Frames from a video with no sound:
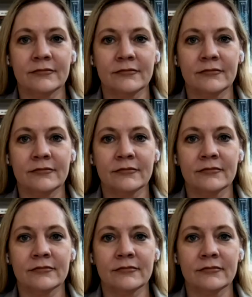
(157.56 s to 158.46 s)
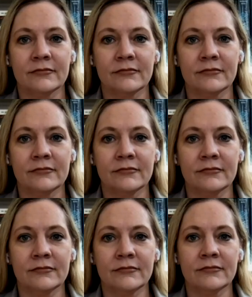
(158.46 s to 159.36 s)

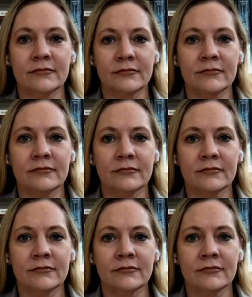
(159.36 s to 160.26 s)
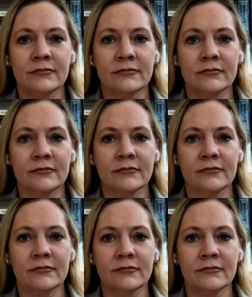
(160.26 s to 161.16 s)

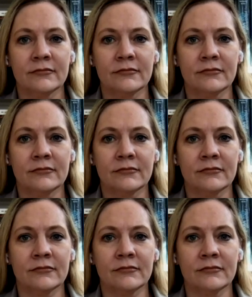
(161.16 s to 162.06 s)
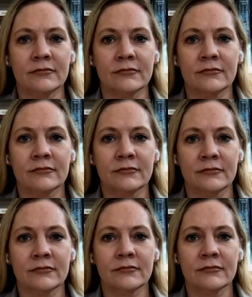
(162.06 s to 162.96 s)

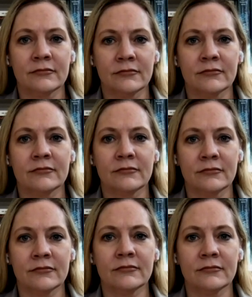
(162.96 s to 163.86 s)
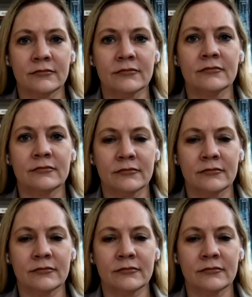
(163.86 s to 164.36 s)
(not speaking)